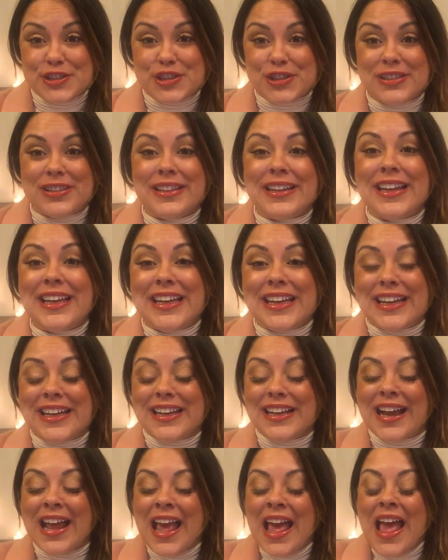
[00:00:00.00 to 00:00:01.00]

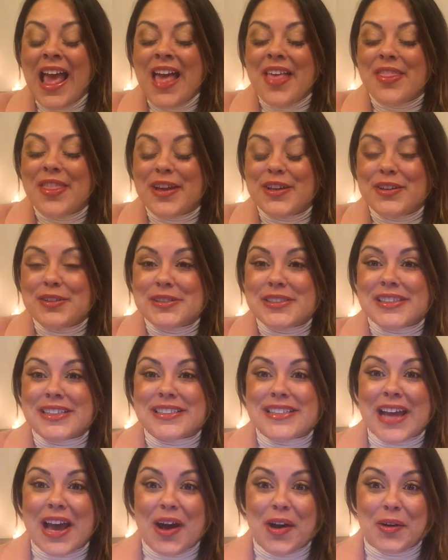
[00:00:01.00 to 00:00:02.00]
Janine, that used to
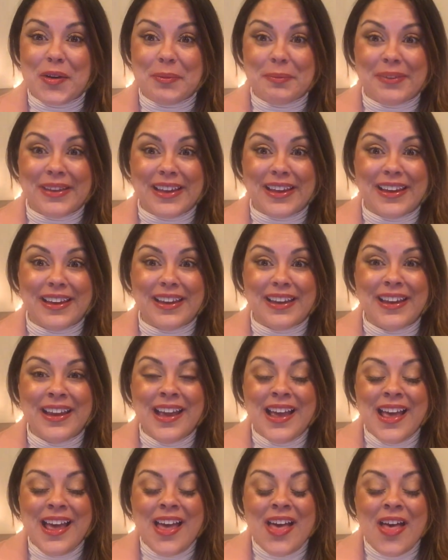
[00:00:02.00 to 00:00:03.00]
tell me
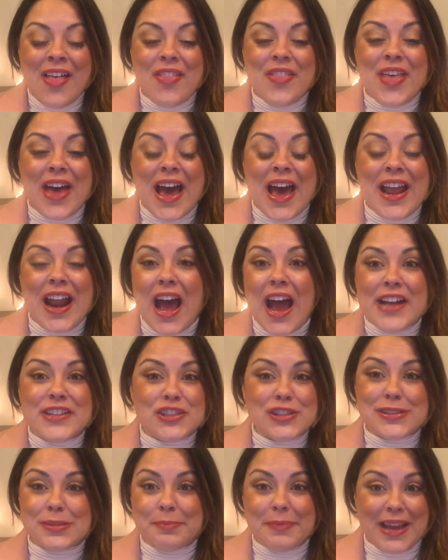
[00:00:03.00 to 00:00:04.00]
that I
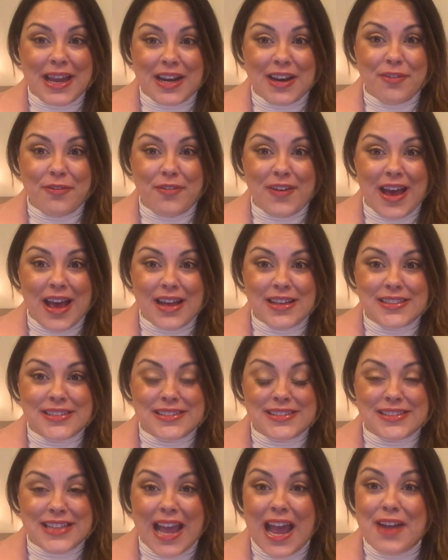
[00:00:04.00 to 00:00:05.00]
just
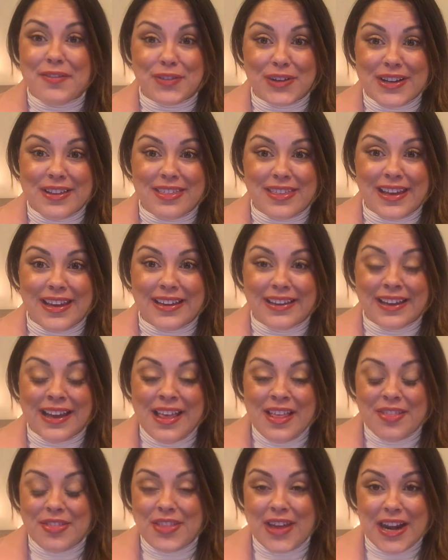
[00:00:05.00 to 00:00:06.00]
manifest everything
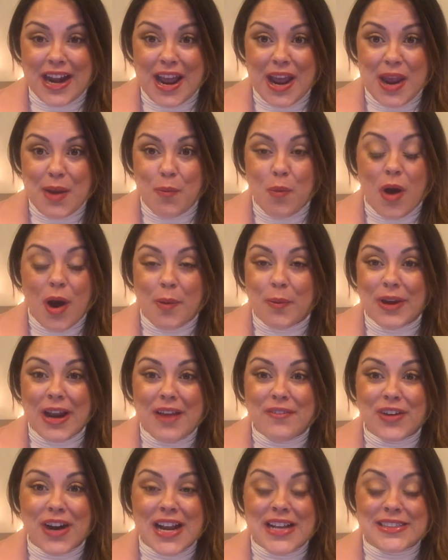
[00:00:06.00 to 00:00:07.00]
that I want,
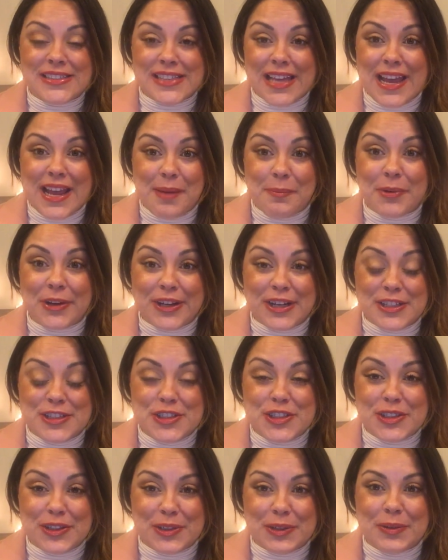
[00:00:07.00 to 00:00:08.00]
whatever I say I'm gonna
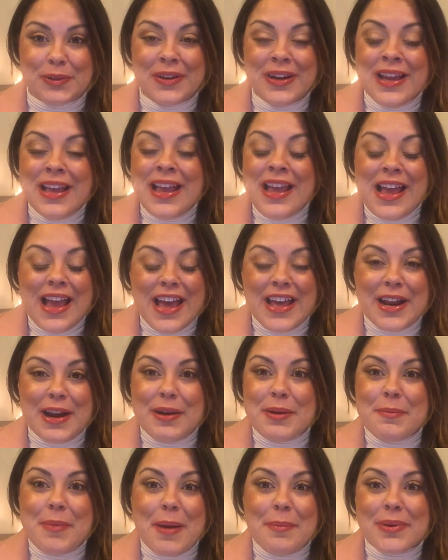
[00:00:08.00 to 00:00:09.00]
do. And I
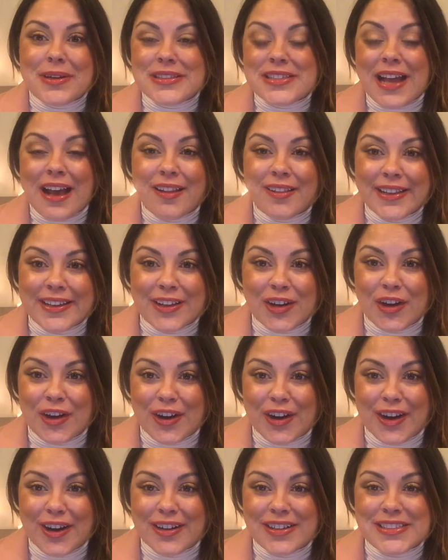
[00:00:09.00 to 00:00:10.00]
remember telling
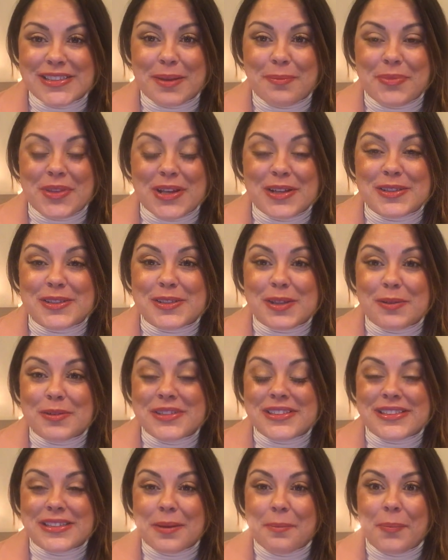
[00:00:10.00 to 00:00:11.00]
her something so
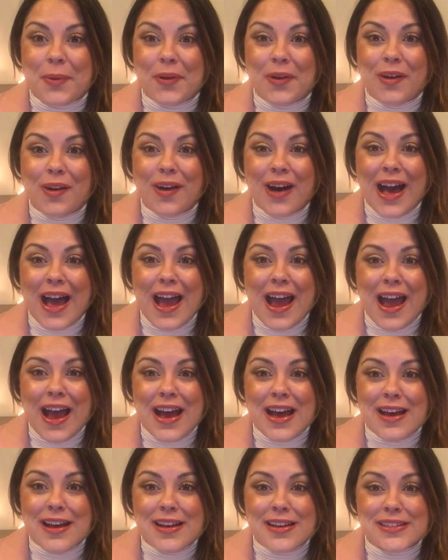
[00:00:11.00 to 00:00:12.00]
simple
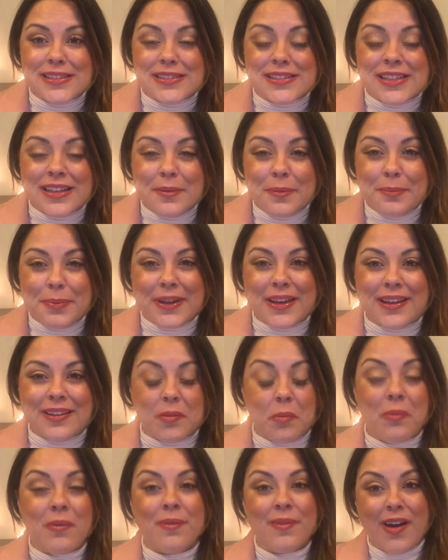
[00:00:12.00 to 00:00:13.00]
as
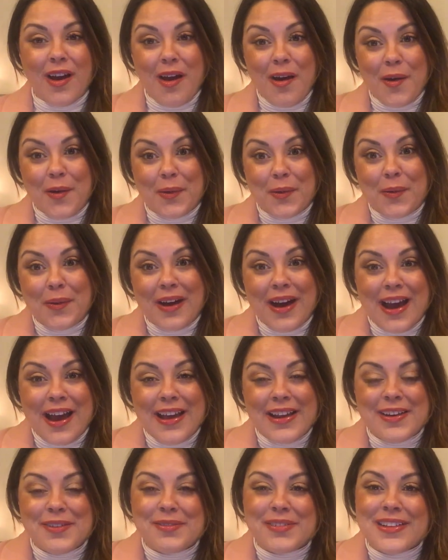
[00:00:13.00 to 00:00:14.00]
being, oh,
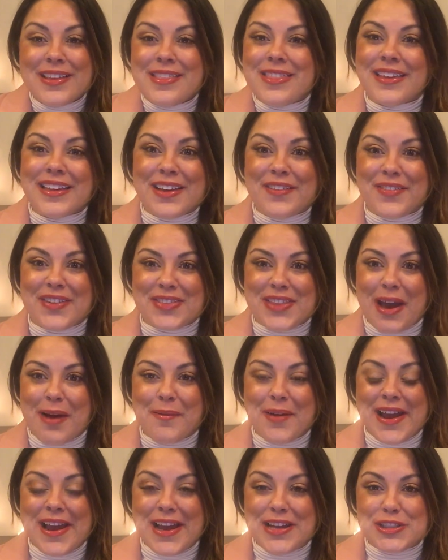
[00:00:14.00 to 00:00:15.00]
I didn't really think of it that
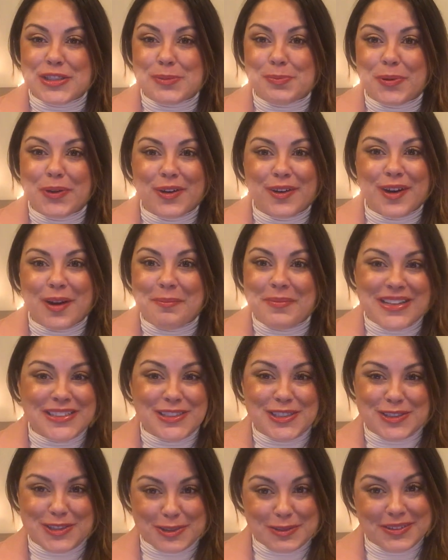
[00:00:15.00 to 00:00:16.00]
way. I just put it on my
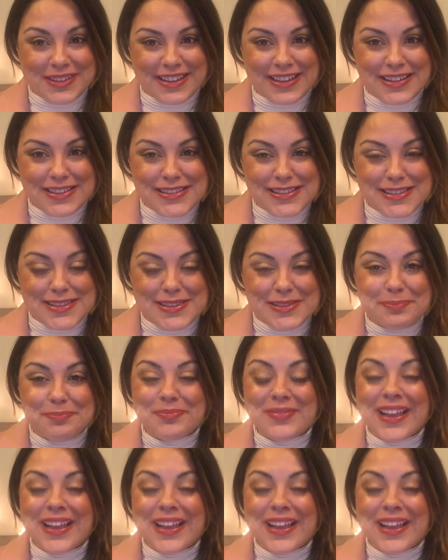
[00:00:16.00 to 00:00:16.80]
to-do list.